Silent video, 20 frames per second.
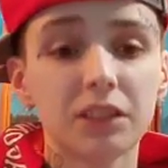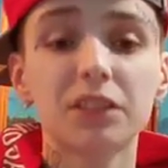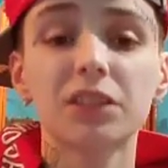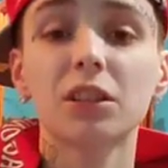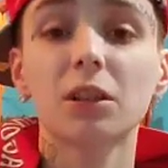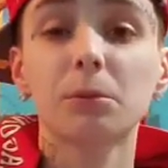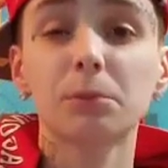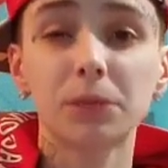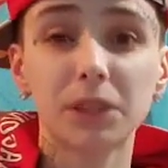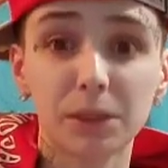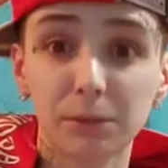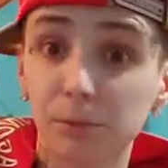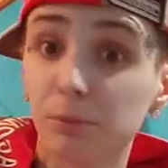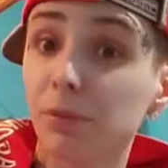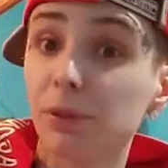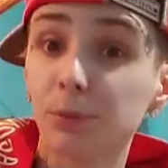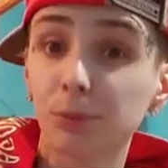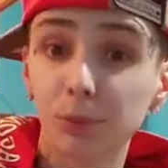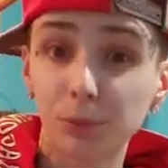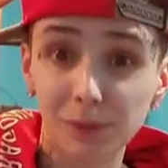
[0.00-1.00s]
and something that
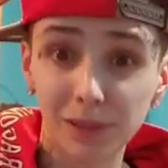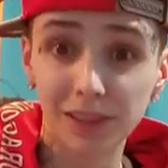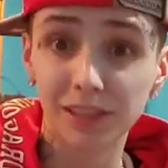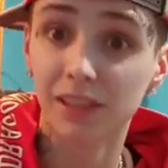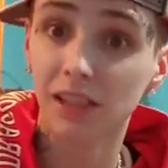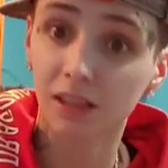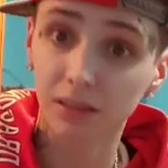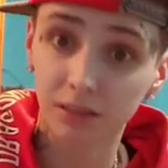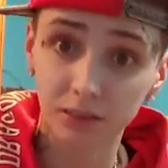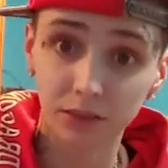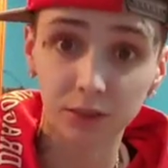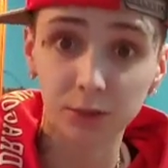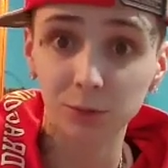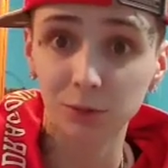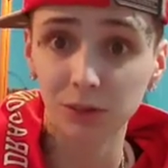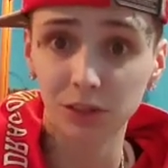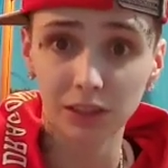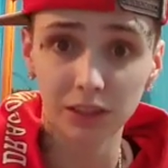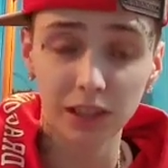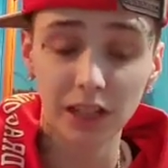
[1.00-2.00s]
people been telling us
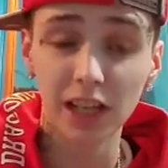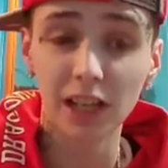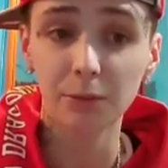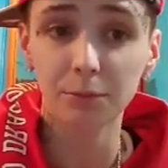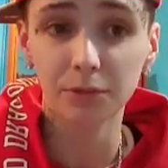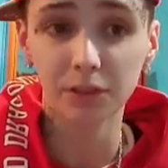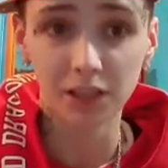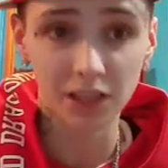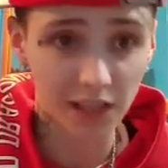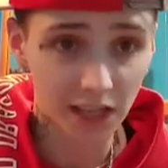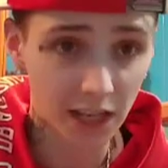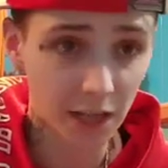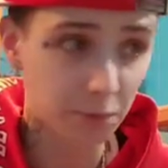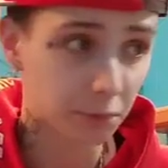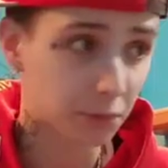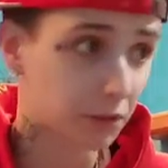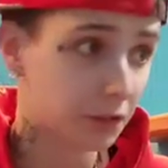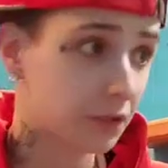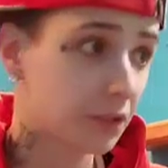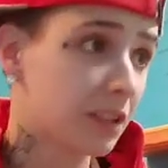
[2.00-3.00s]
was gonna happen
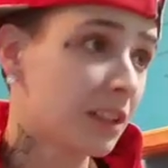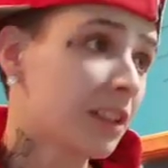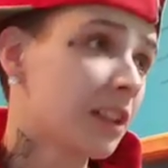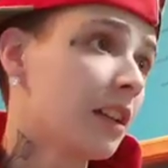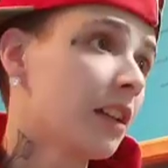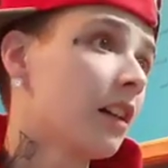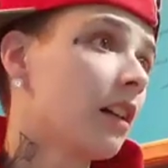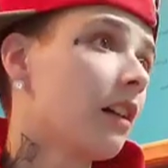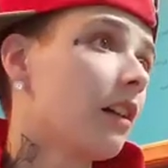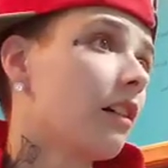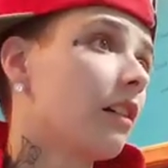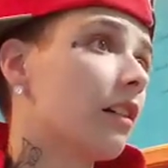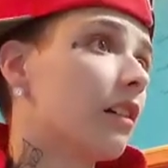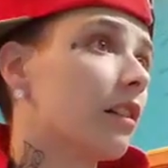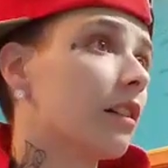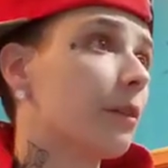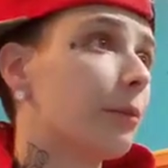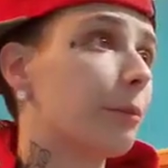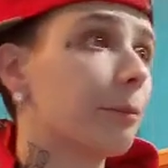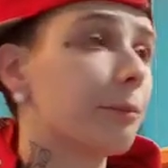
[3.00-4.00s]
happened.
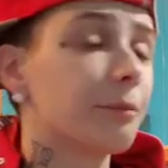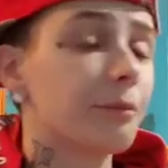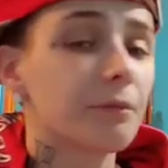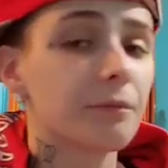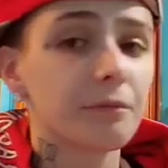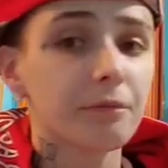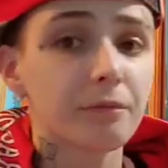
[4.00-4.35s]
Um,